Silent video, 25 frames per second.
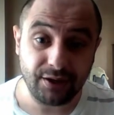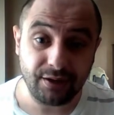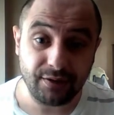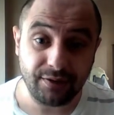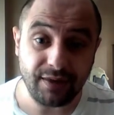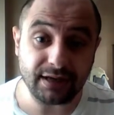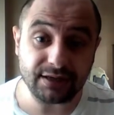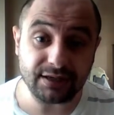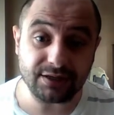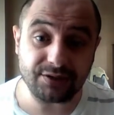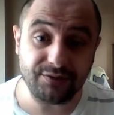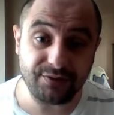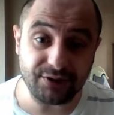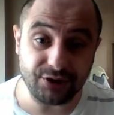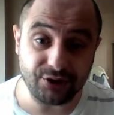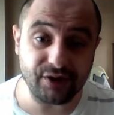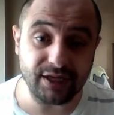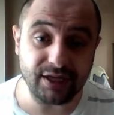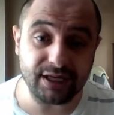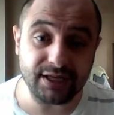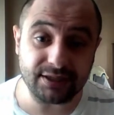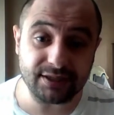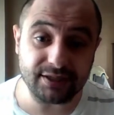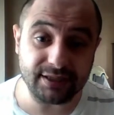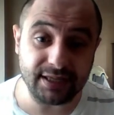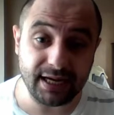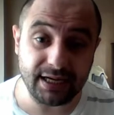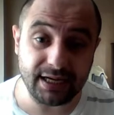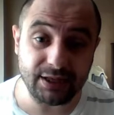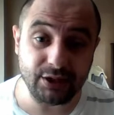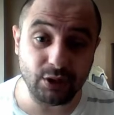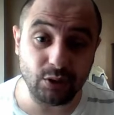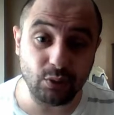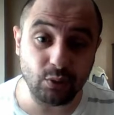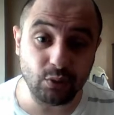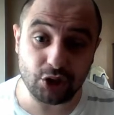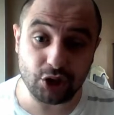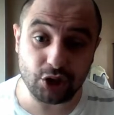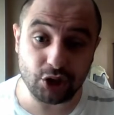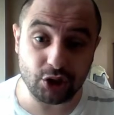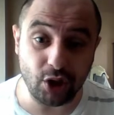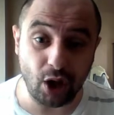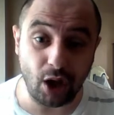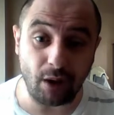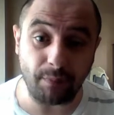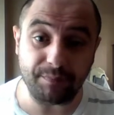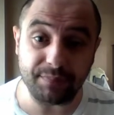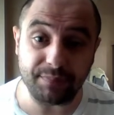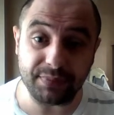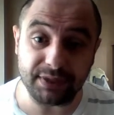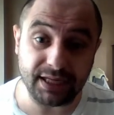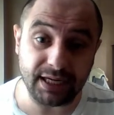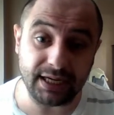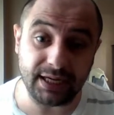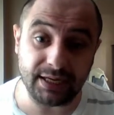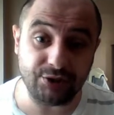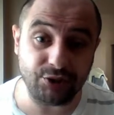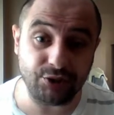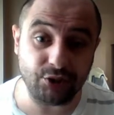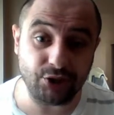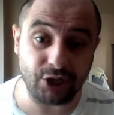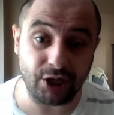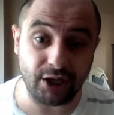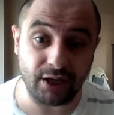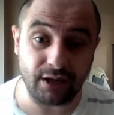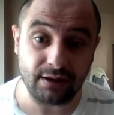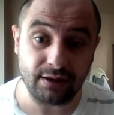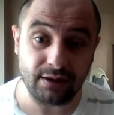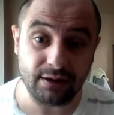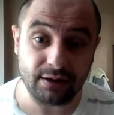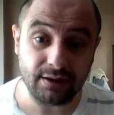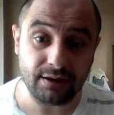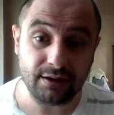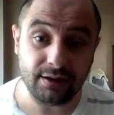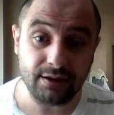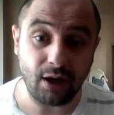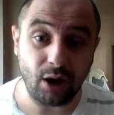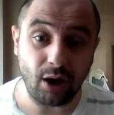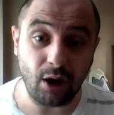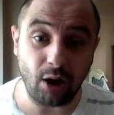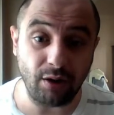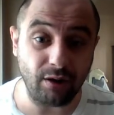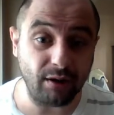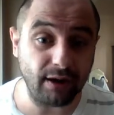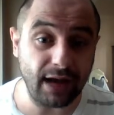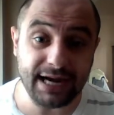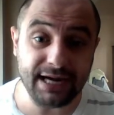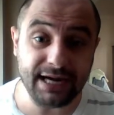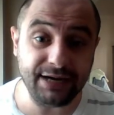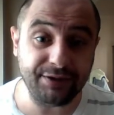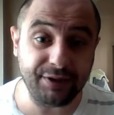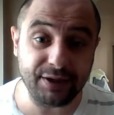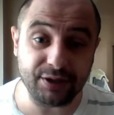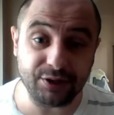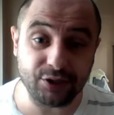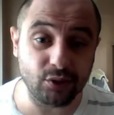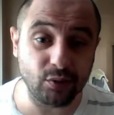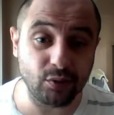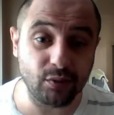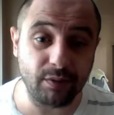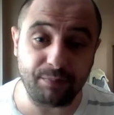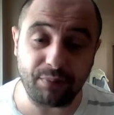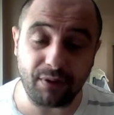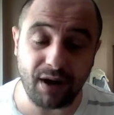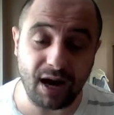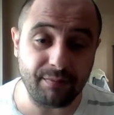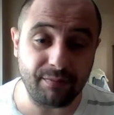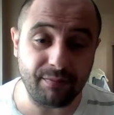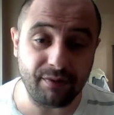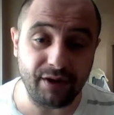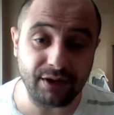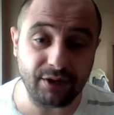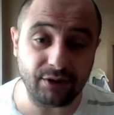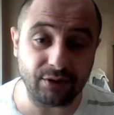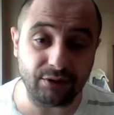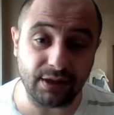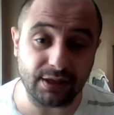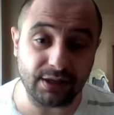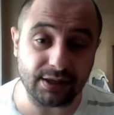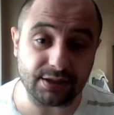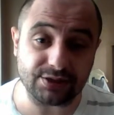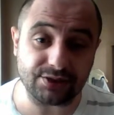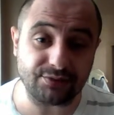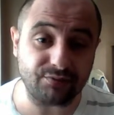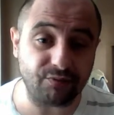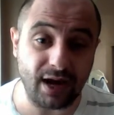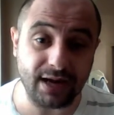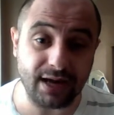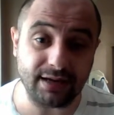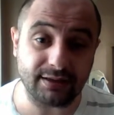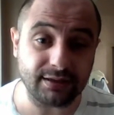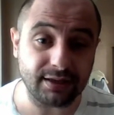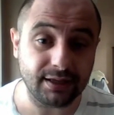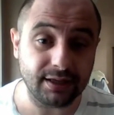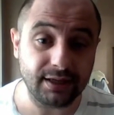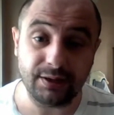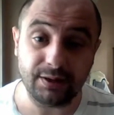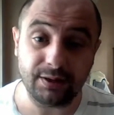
That's the triggers they use: stop, danger, or anything to do with primary colours, red,